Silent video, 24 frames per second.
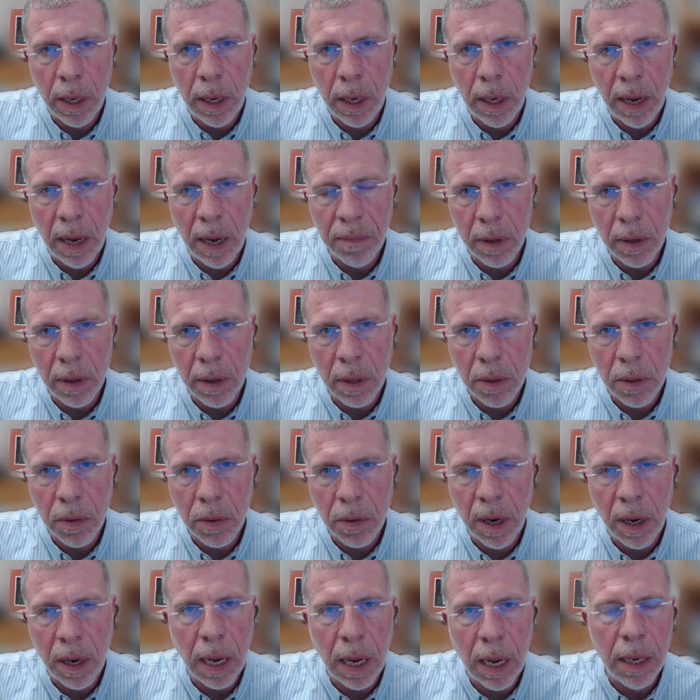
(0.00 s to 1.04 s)
effort to try
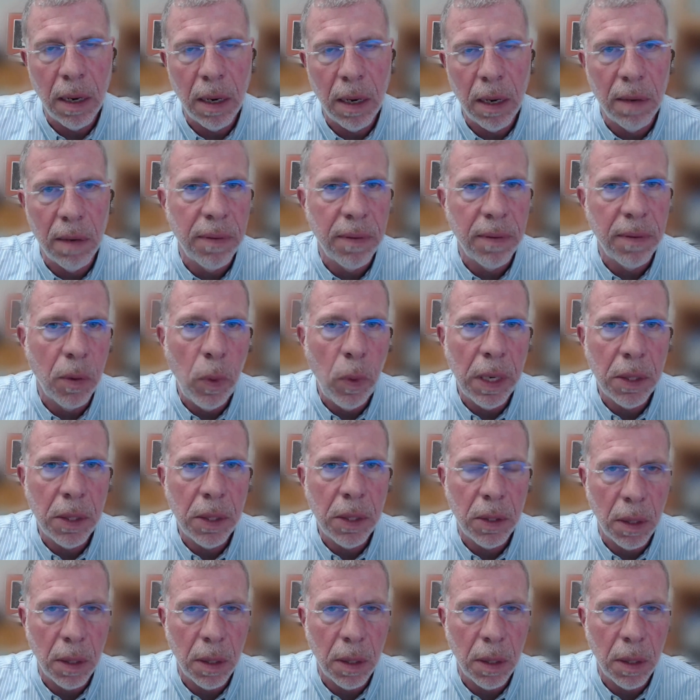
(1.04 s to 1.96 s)
and identify which of the